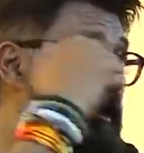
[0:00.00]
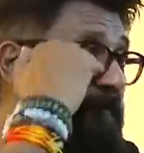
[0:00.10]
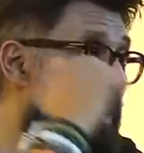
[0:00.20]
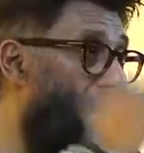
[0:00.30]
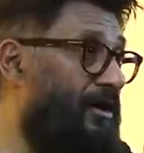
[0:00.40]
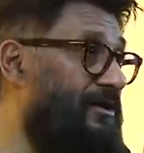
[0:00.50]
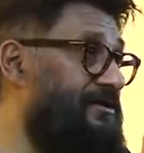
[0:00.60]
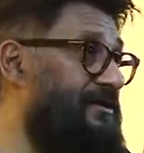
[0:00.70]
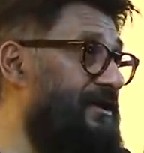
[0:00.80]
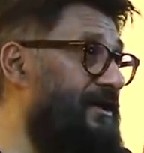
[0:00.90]

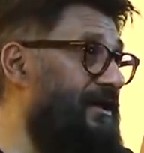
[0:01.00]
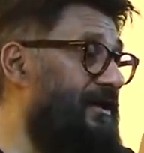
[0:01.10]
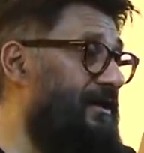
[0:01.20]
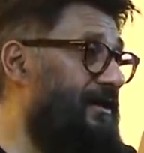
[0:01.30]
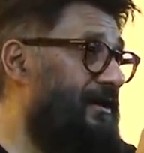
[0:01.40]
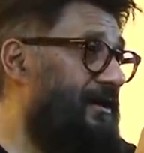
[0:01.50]
hypocrisy